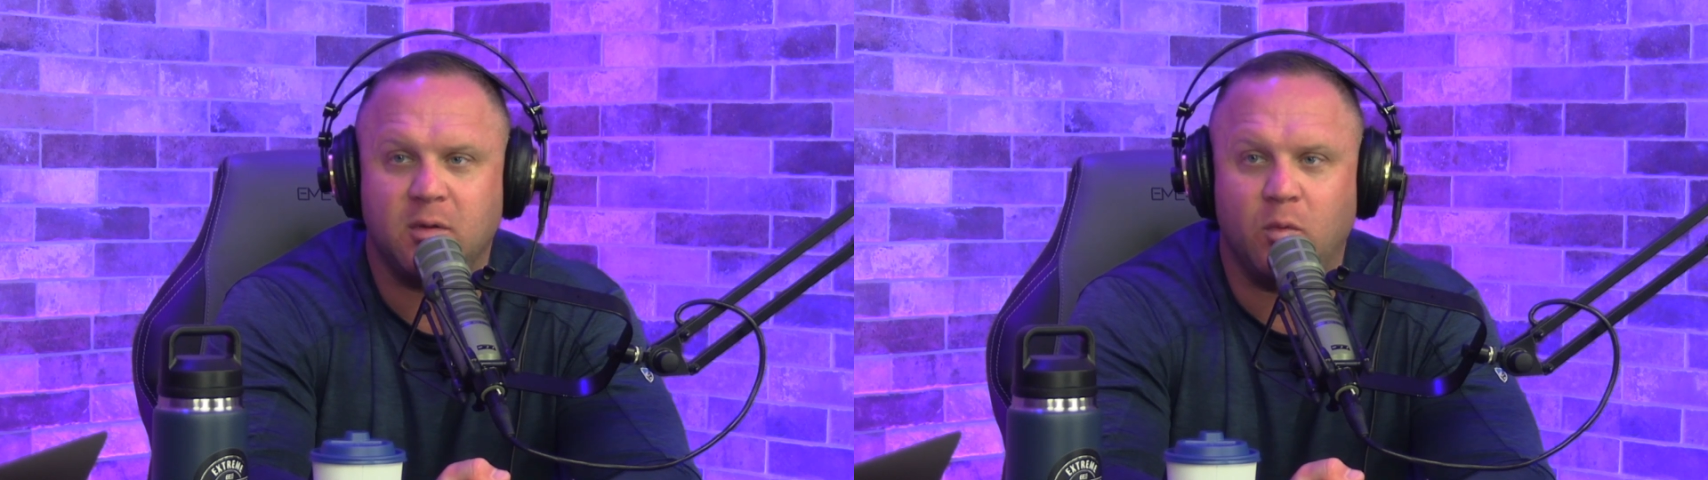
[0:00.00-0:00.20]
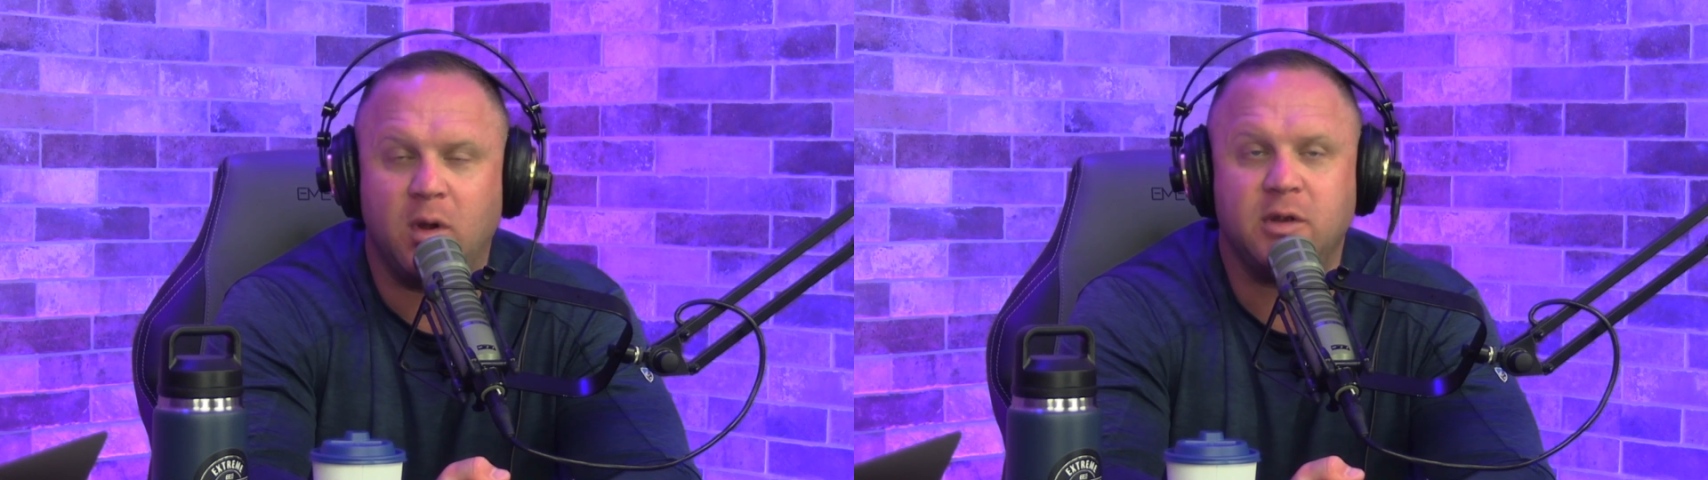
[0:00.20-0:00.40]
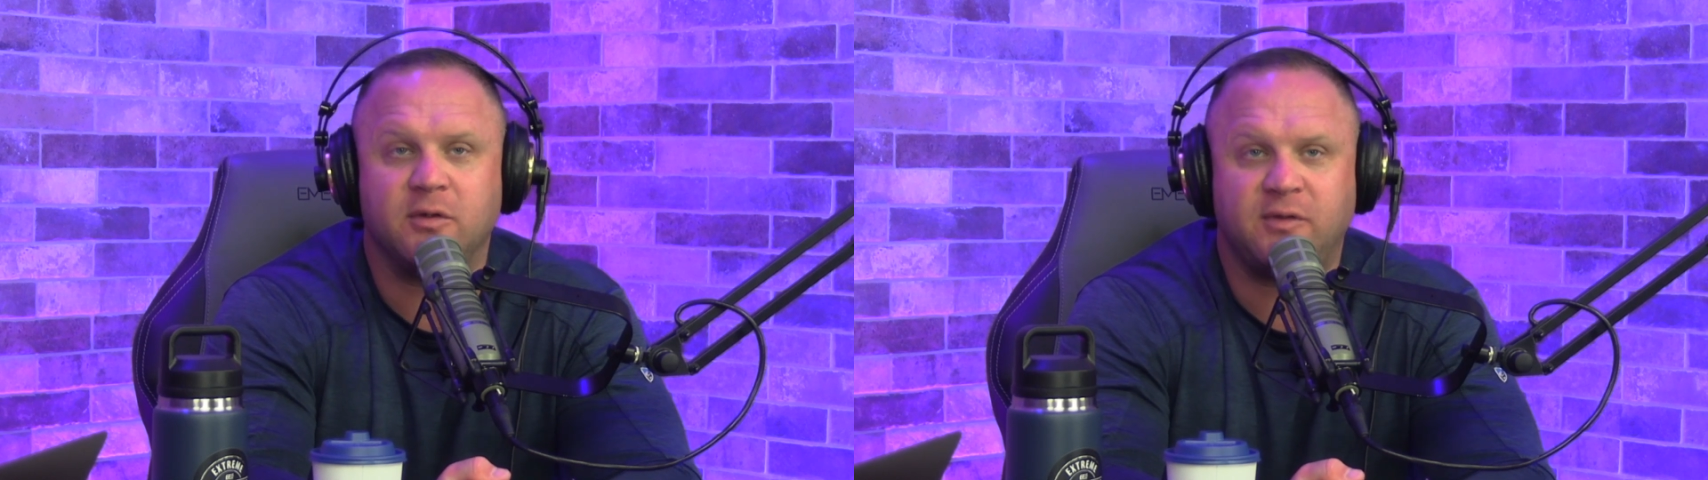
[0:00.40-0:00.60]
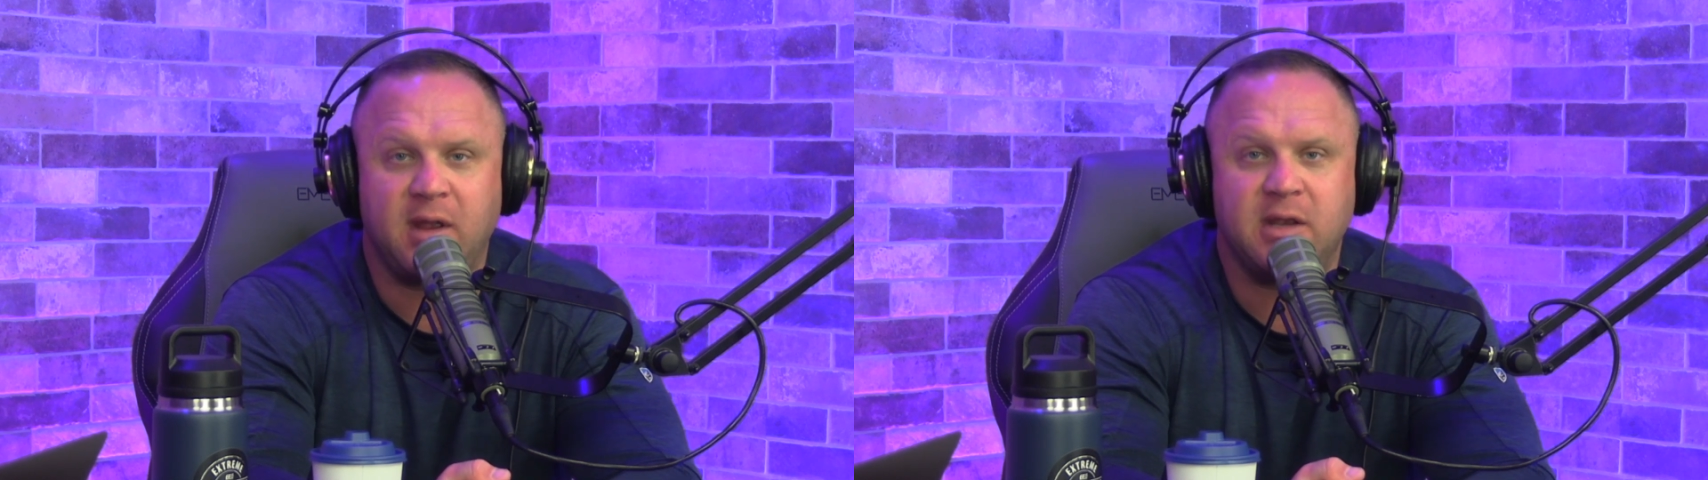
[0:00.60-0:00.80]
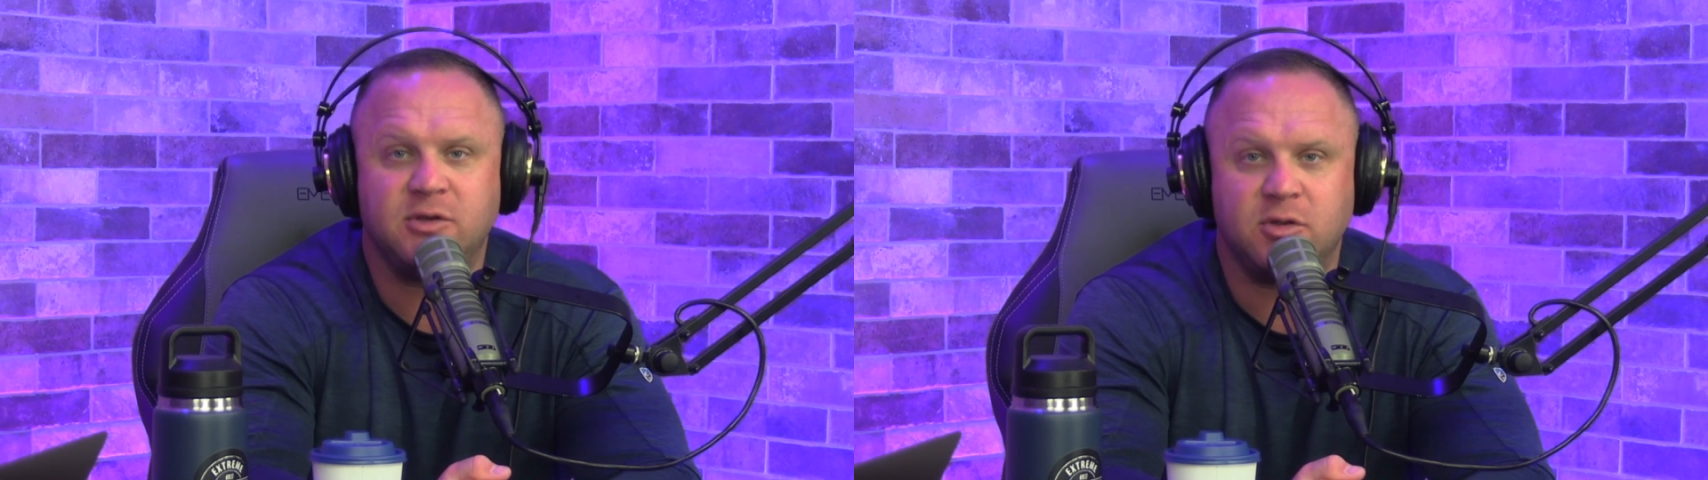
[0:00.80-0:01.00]
what you're
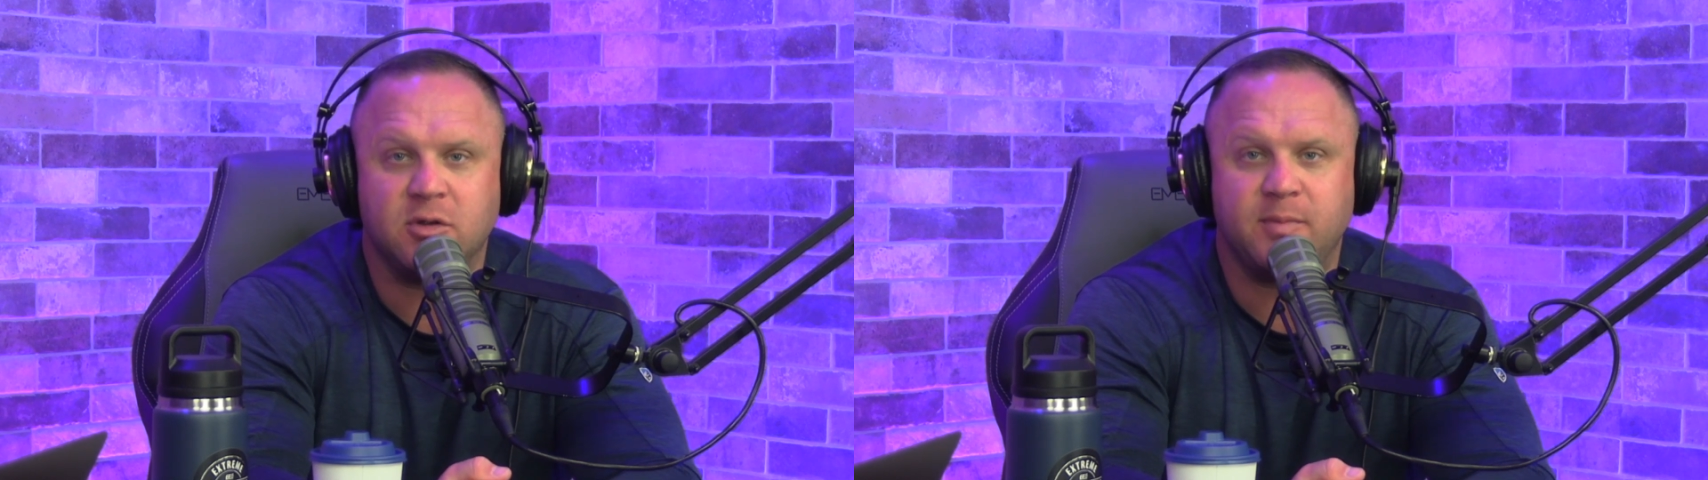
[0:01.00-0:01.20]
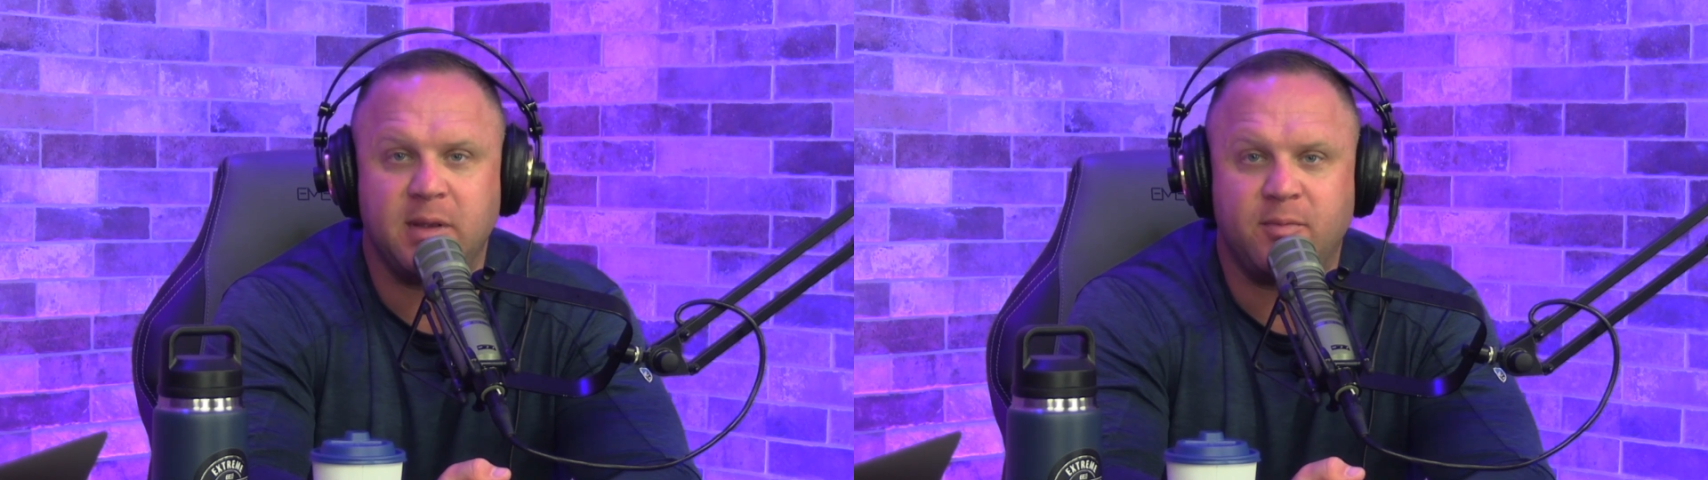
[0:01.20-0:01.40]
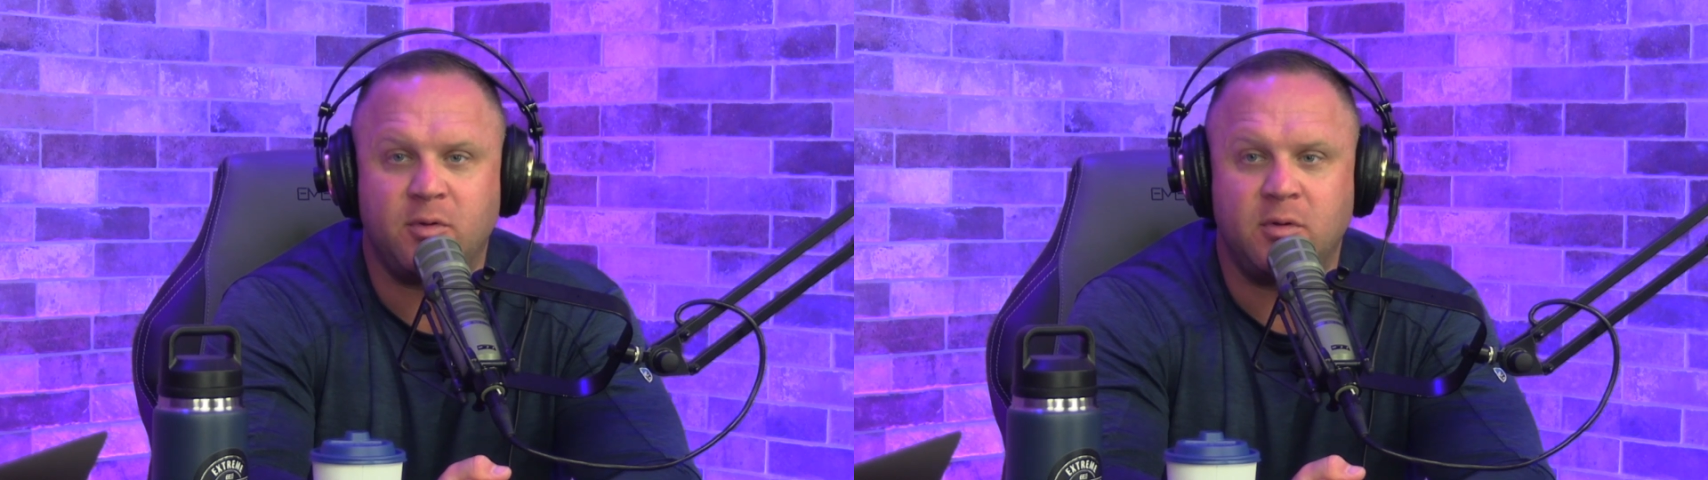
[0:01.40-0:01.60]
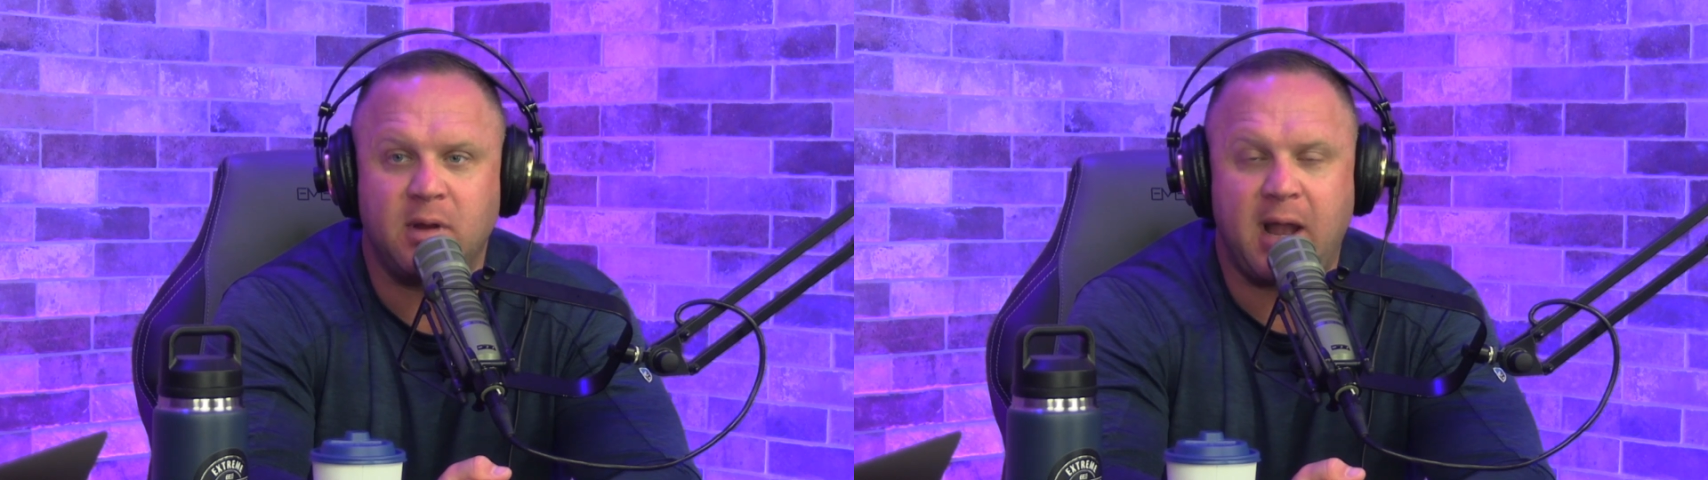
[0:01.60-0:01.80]
saying to your people,